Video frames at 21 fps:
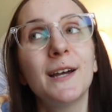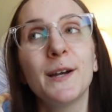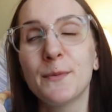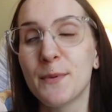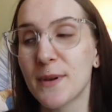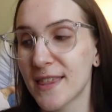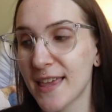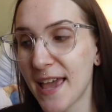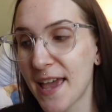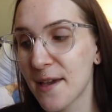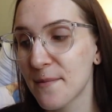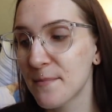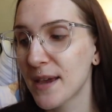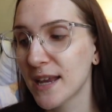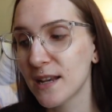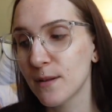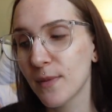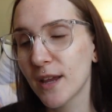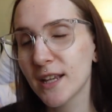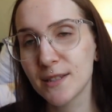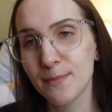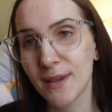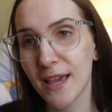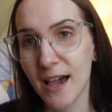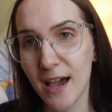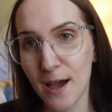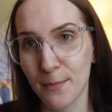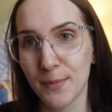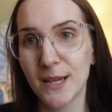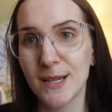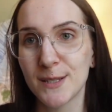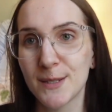with him, and it makes me
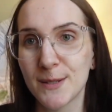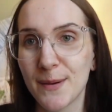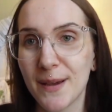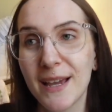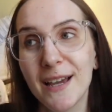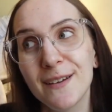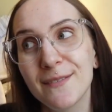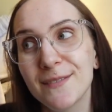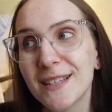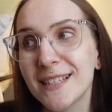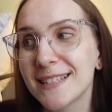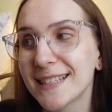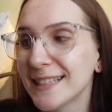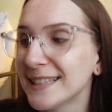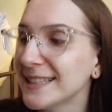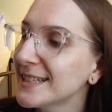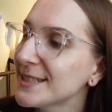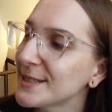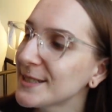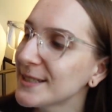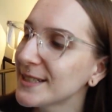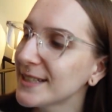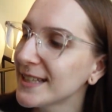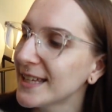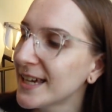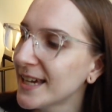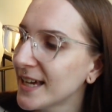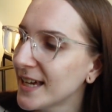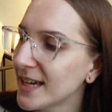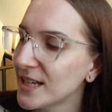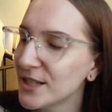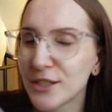happy. So I have this little
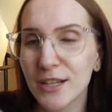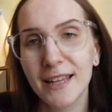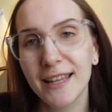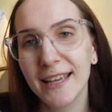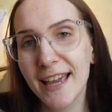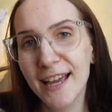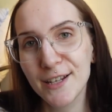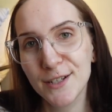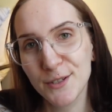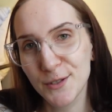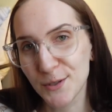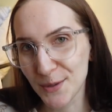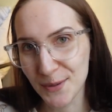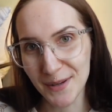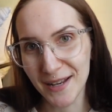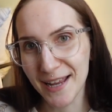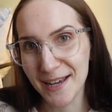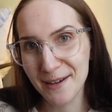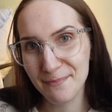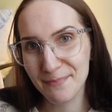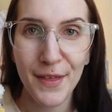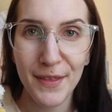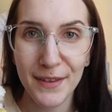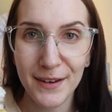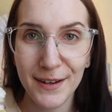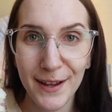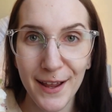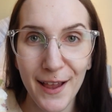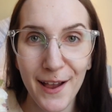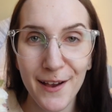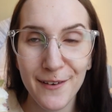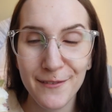Jellycat tulip, and I
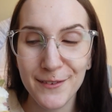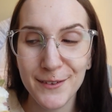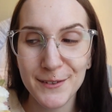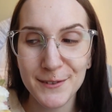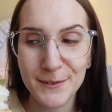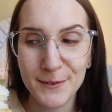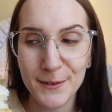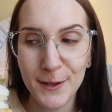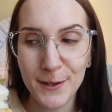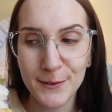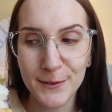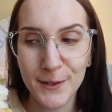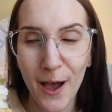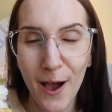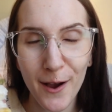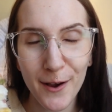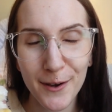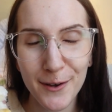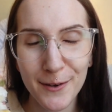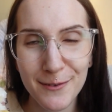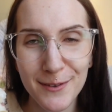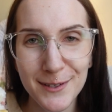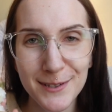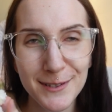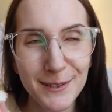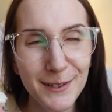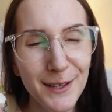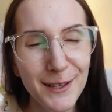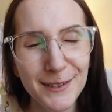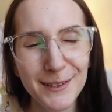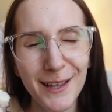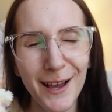have this little
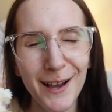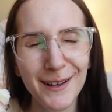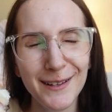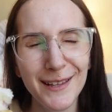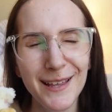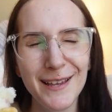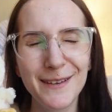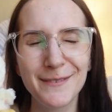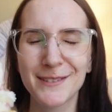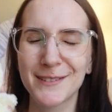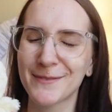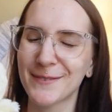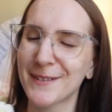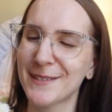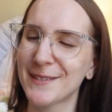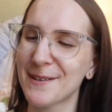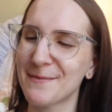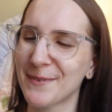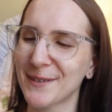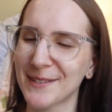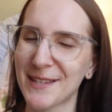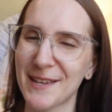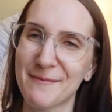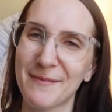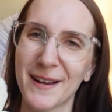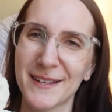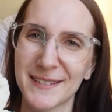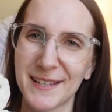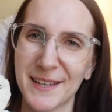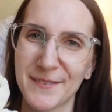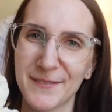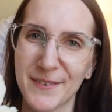duckling, which was a birthday
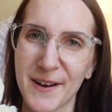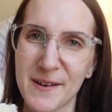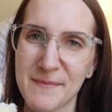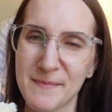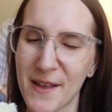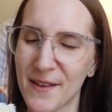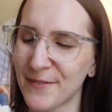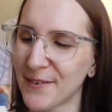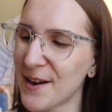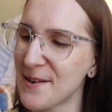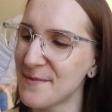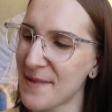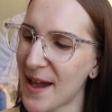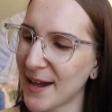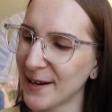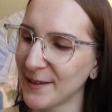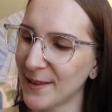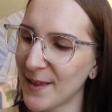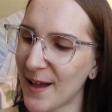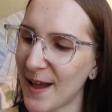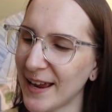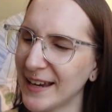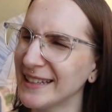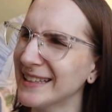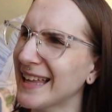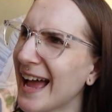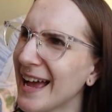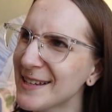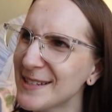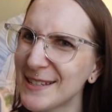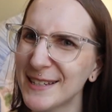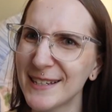present from my friend Madeline
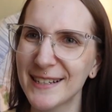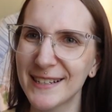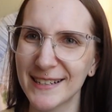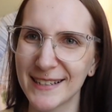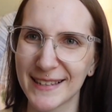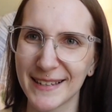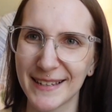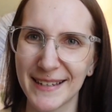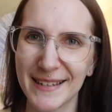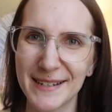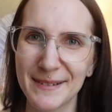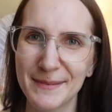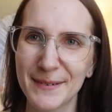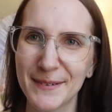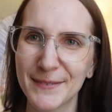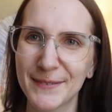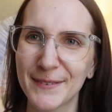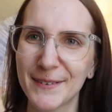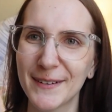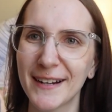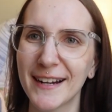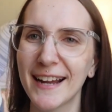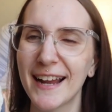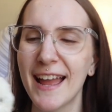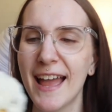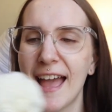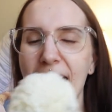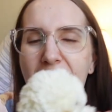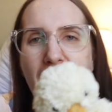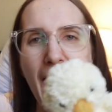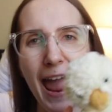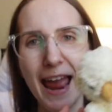last year or the year before,
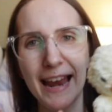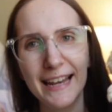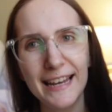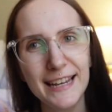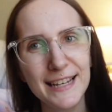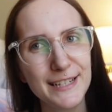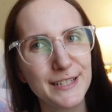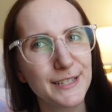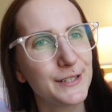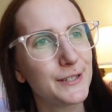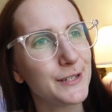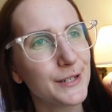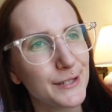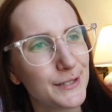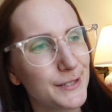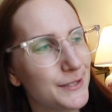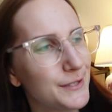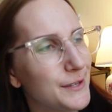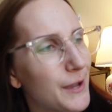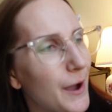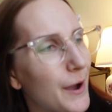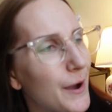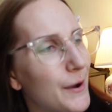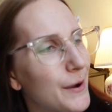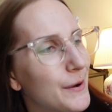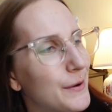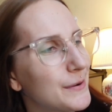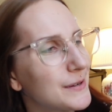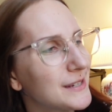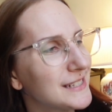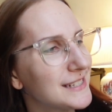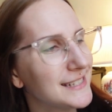and it is just
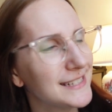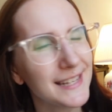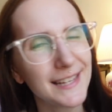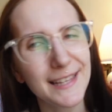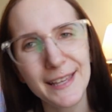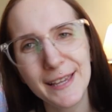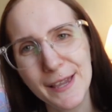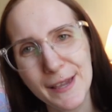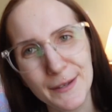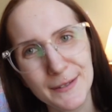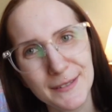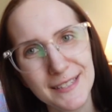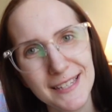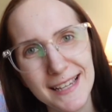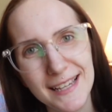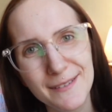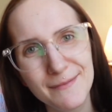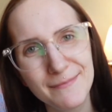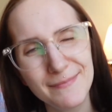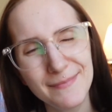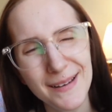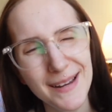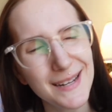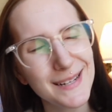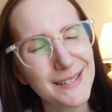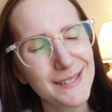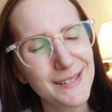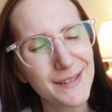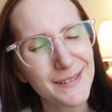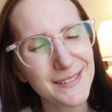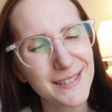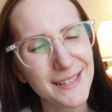so silly-goosey. It is
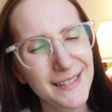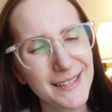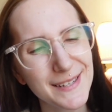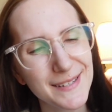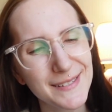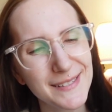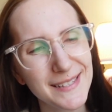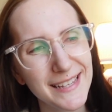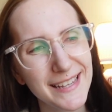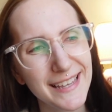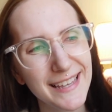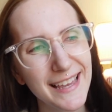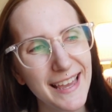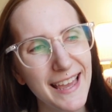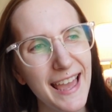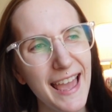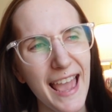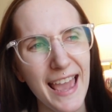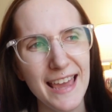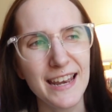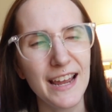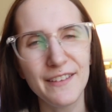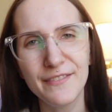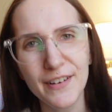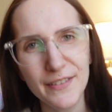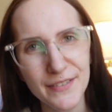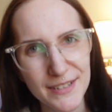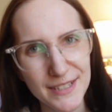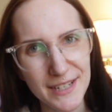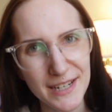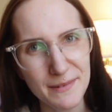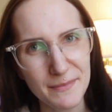so silly-goosey, and I've
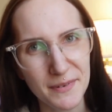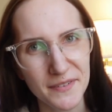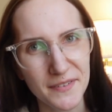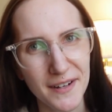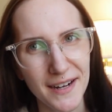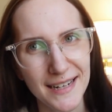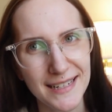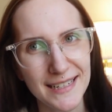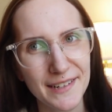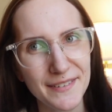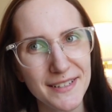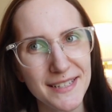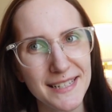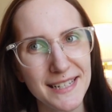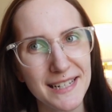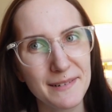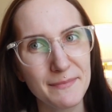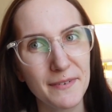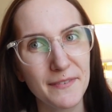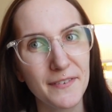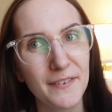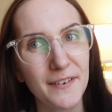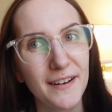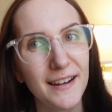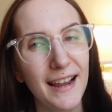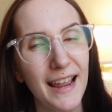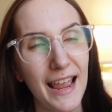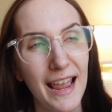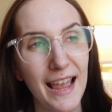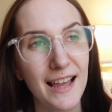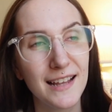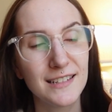never seen it before. I'd never seen it before,
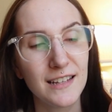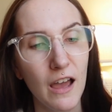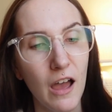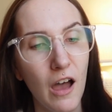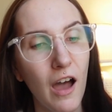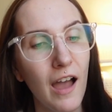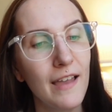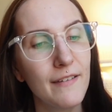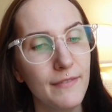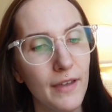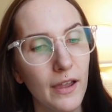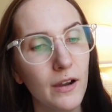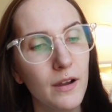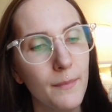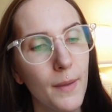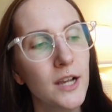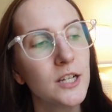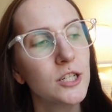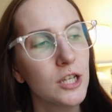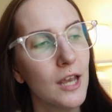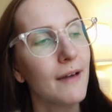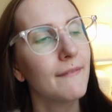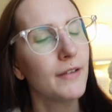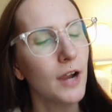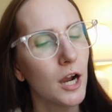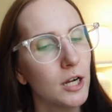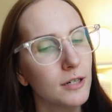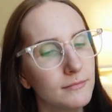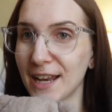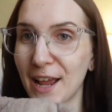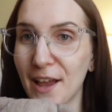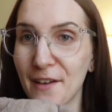and I very much love
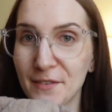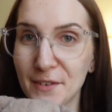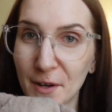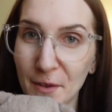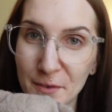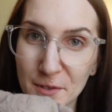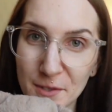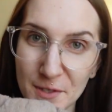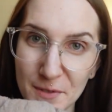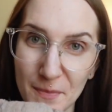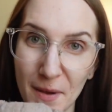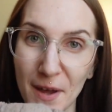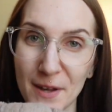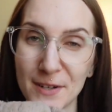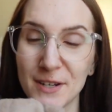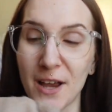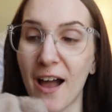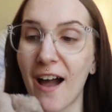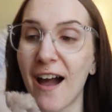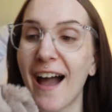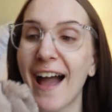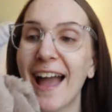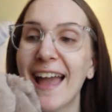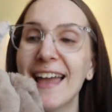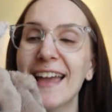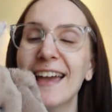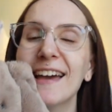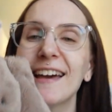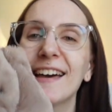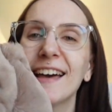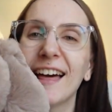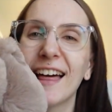her. And I have another smudge.
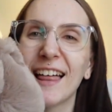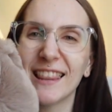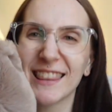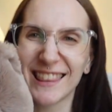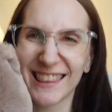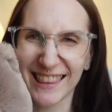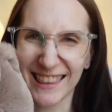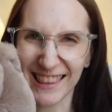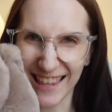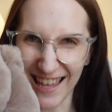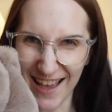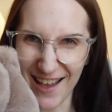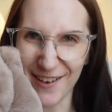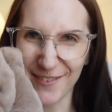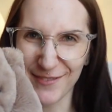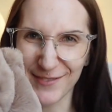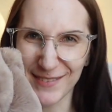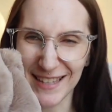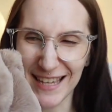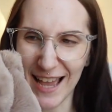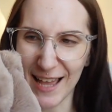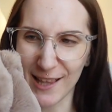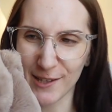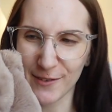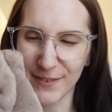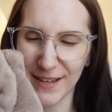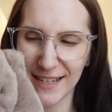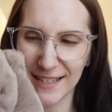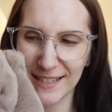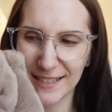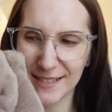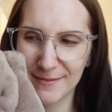I love the
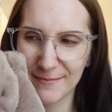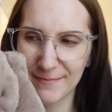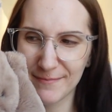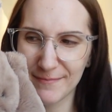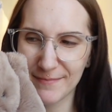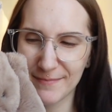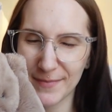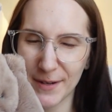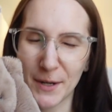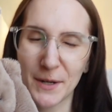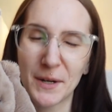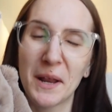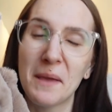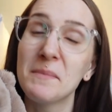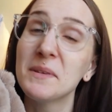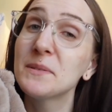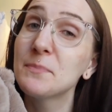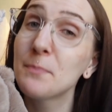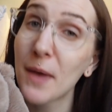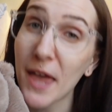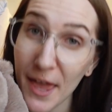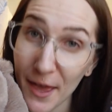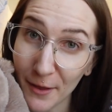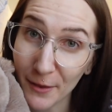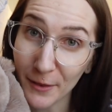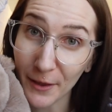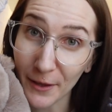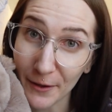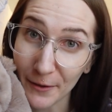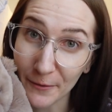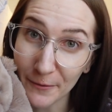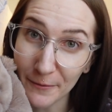elephant. Her name is
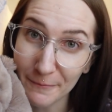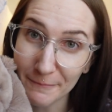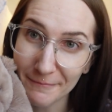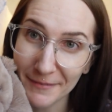Pigloo,